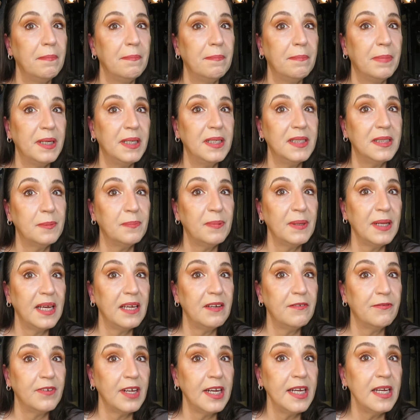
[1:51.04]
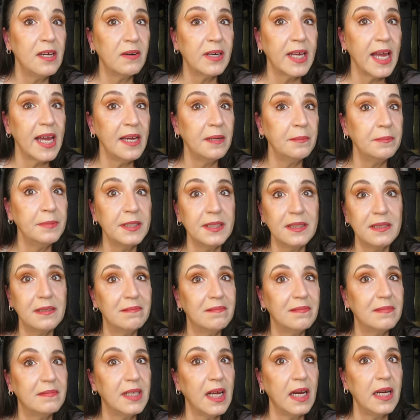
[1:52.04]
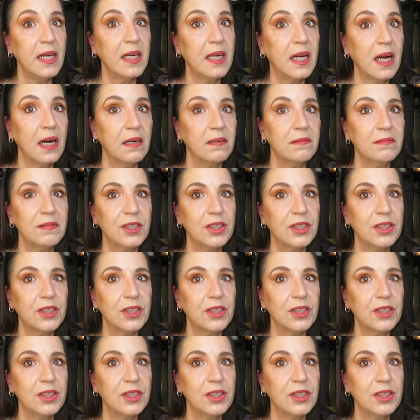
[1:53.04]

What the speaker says: but it's playing video games, there you go.